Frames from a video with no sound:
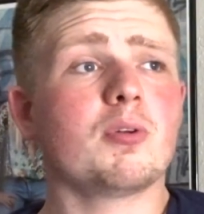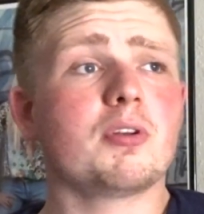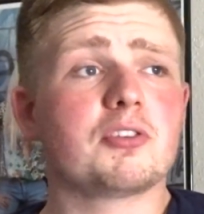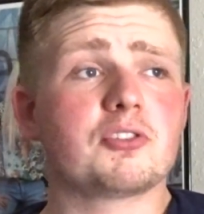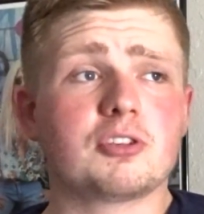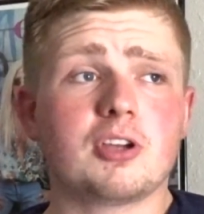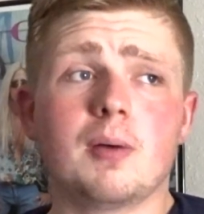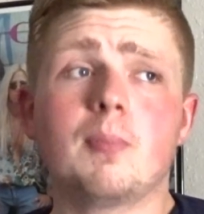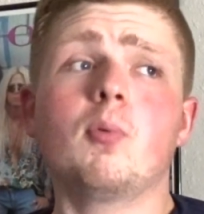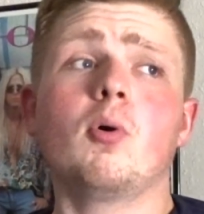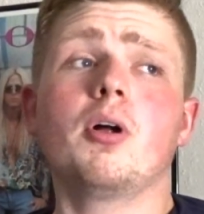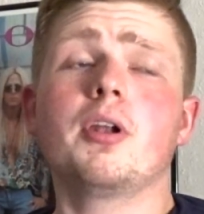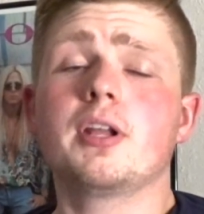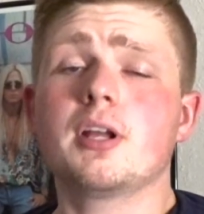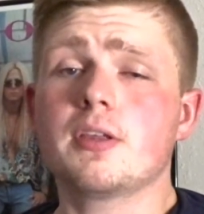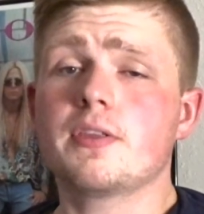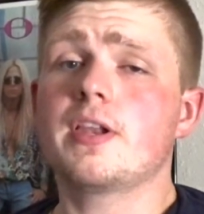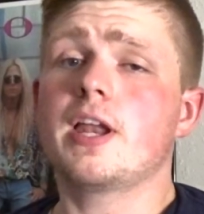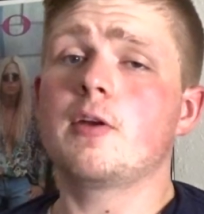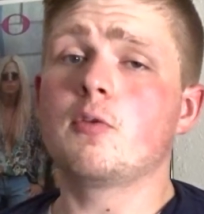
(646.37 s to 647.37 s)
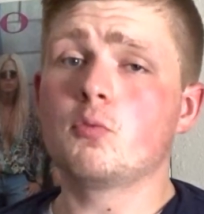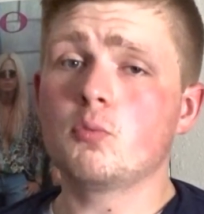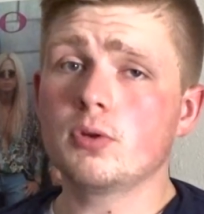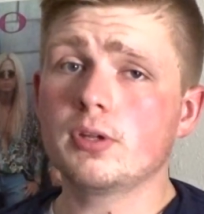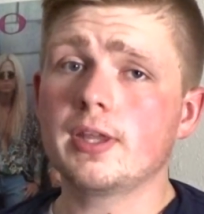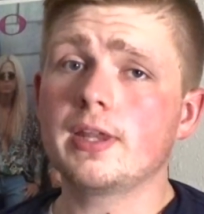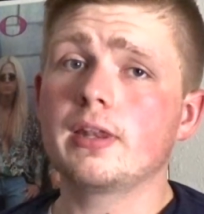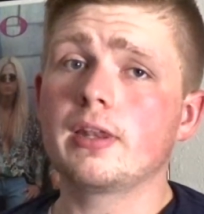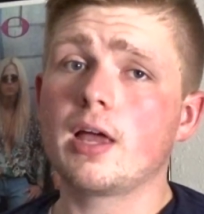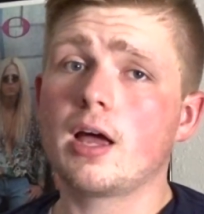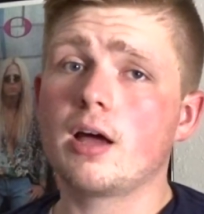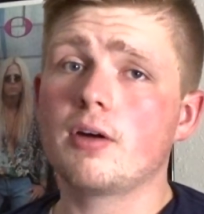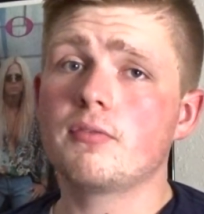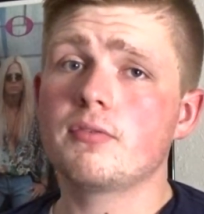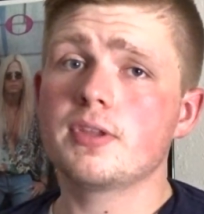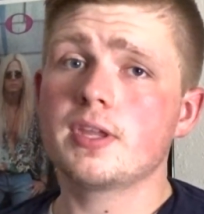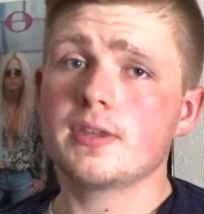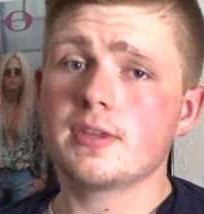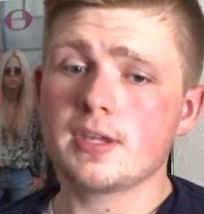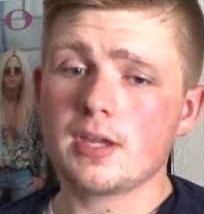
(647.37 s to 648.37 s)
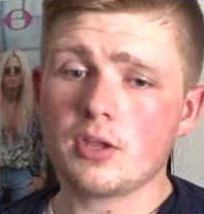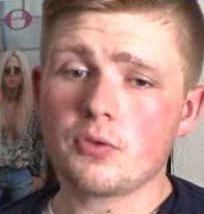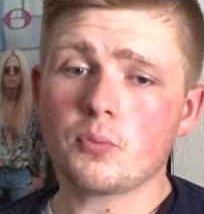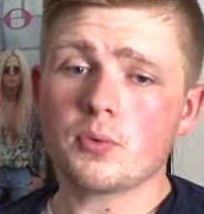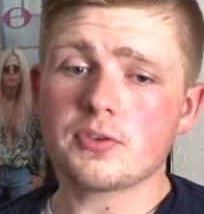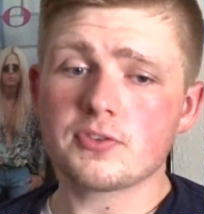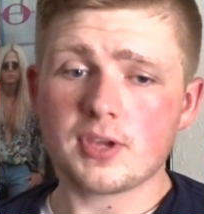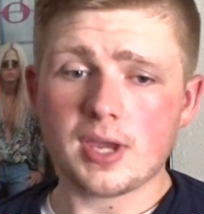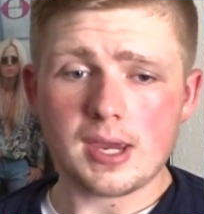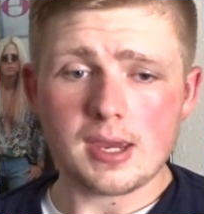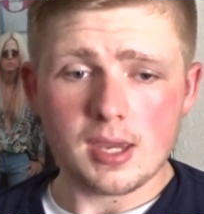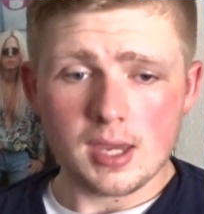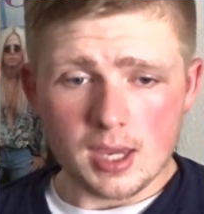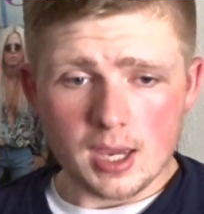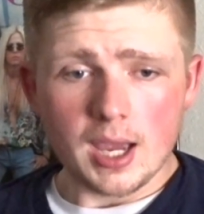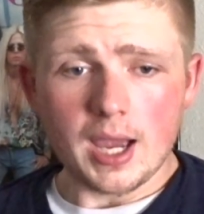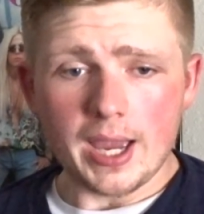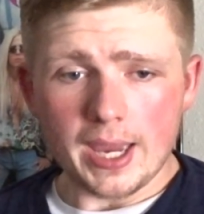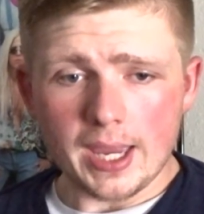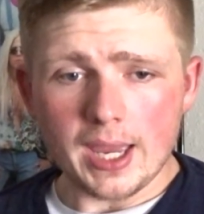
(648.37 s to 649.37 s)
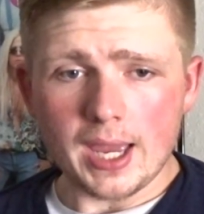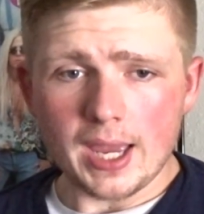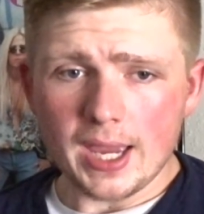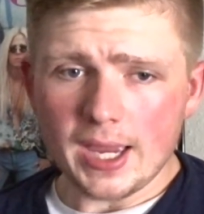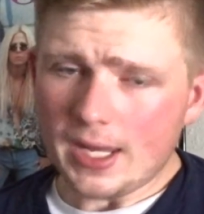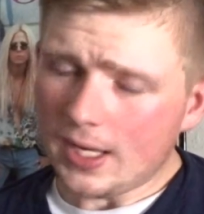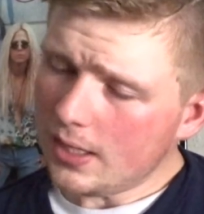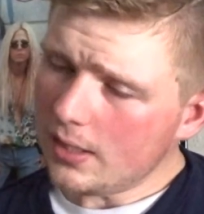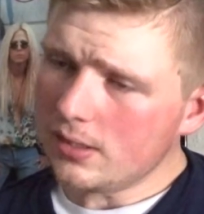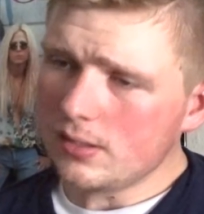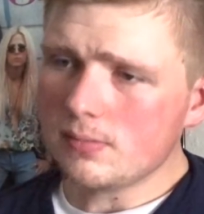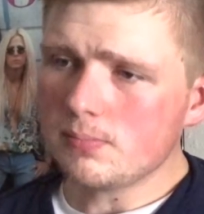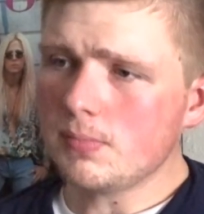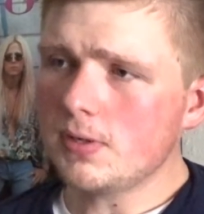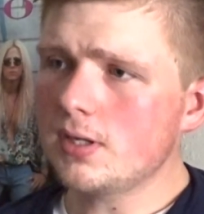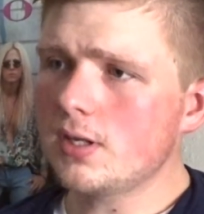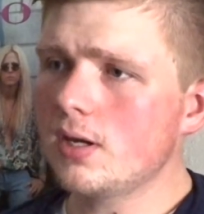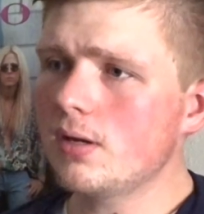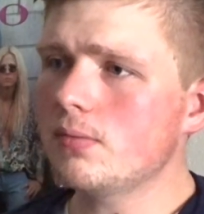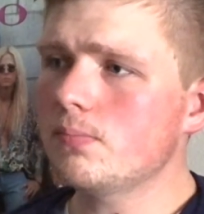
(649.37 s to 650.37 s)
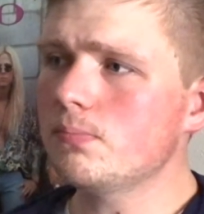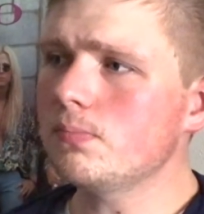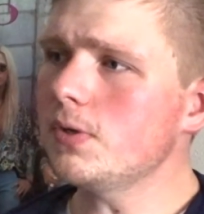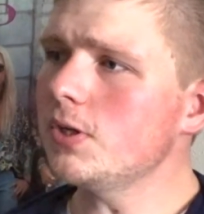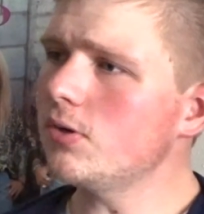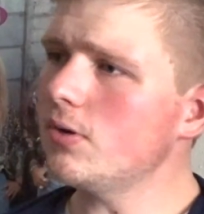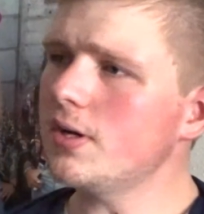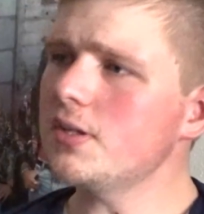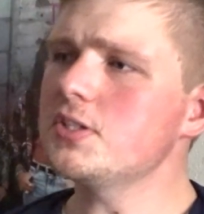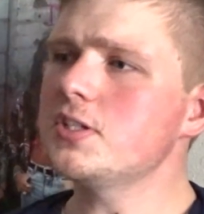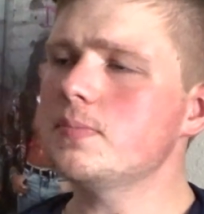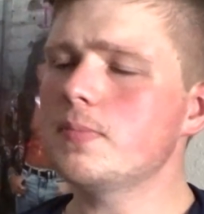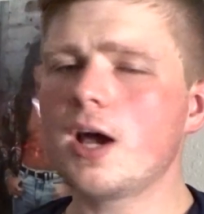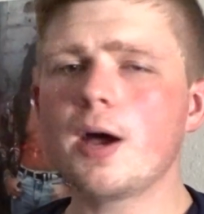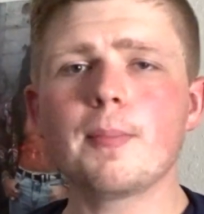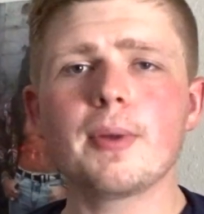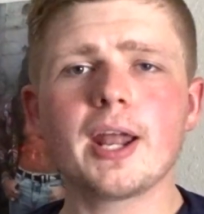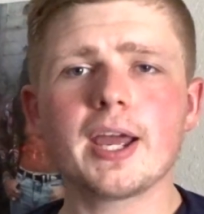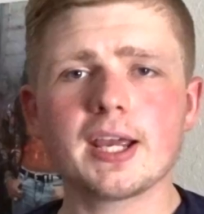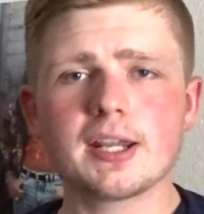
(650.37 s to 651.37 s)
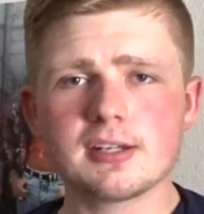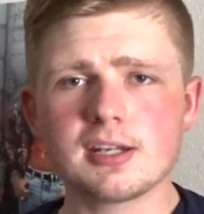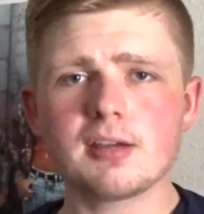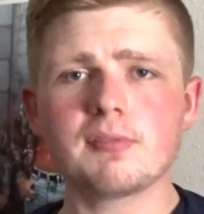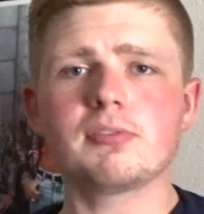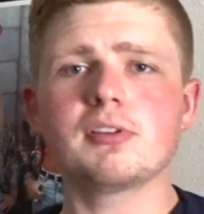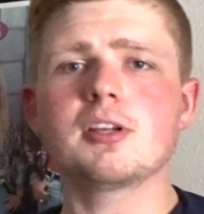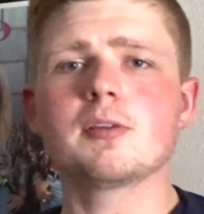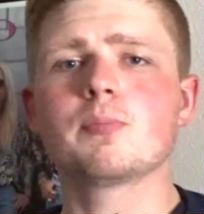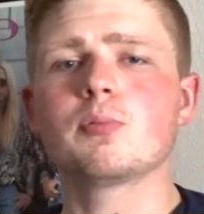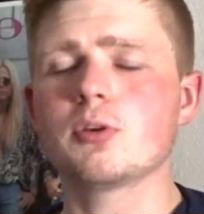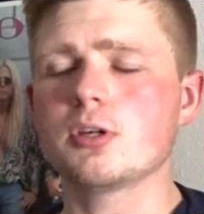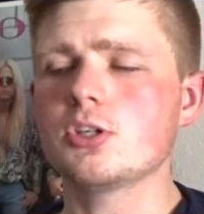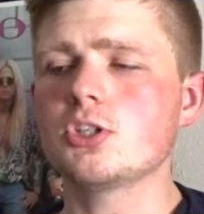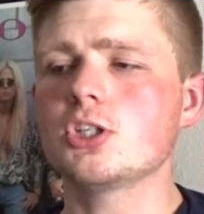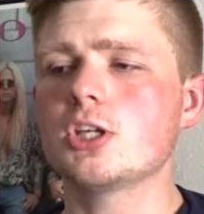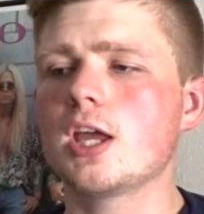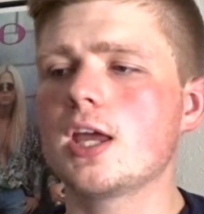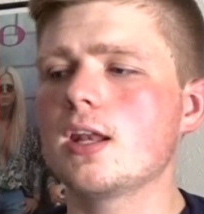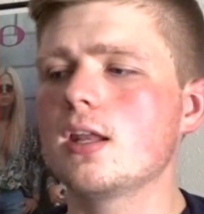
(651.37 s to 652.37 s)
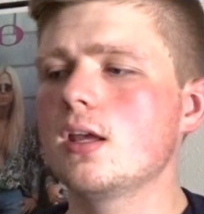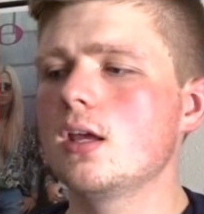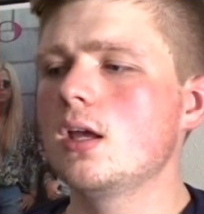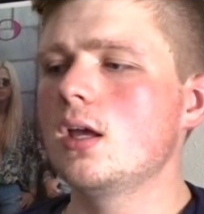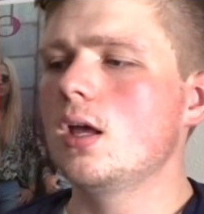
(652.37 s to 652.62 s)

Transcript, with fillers: There's a couple on here that I really love, and then the other ones I I, I may not be crazy about, but I can definitely appreciate.